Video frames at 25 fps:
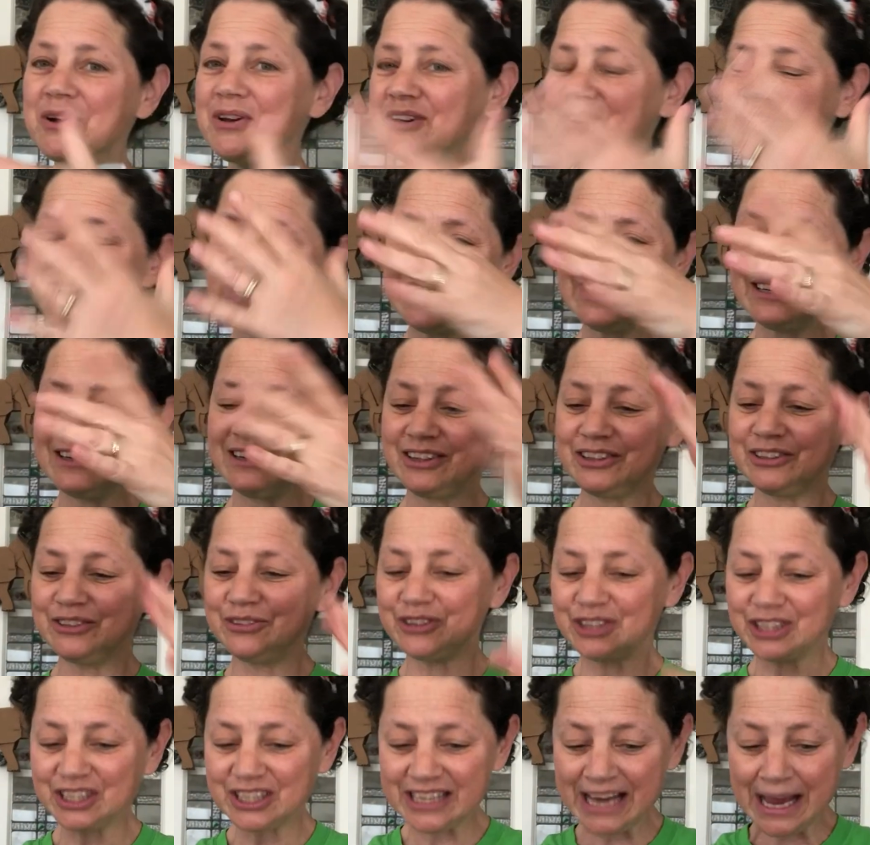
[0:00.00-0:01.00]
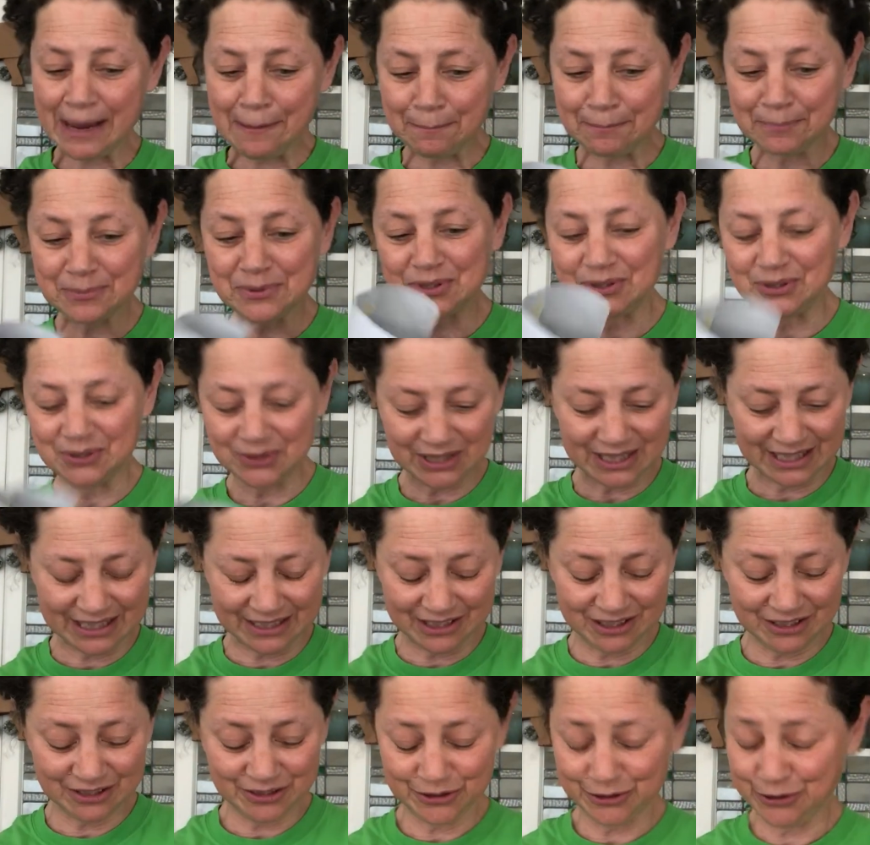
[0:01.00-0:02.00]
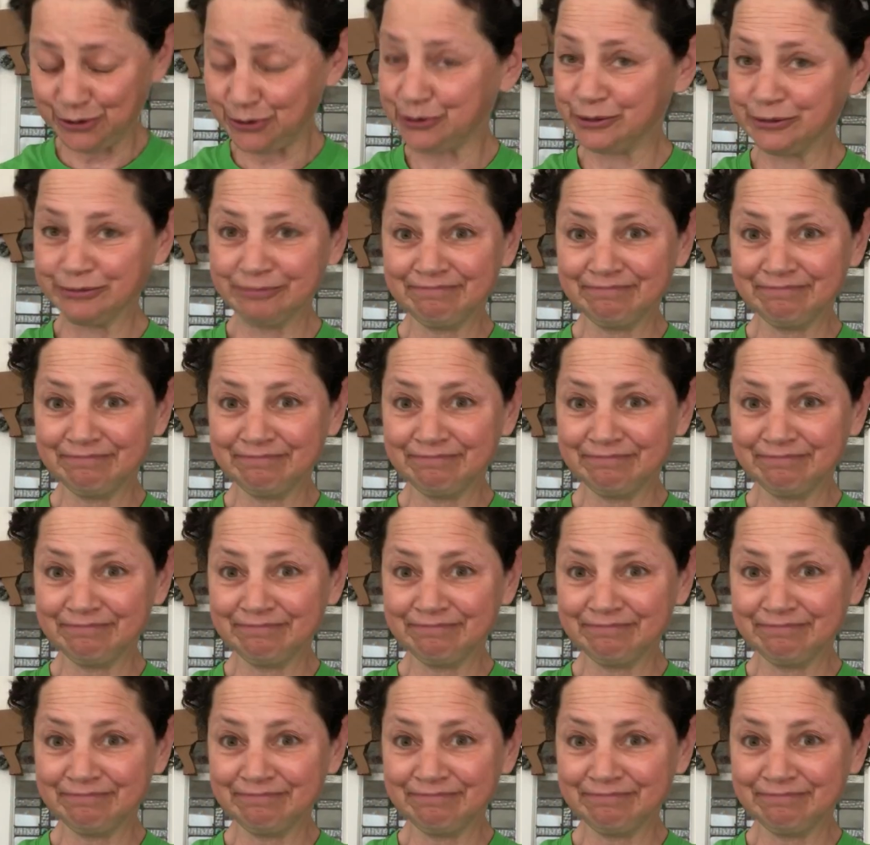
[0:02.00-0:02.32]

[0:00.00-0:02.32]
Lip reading: you can glue shapes, you can do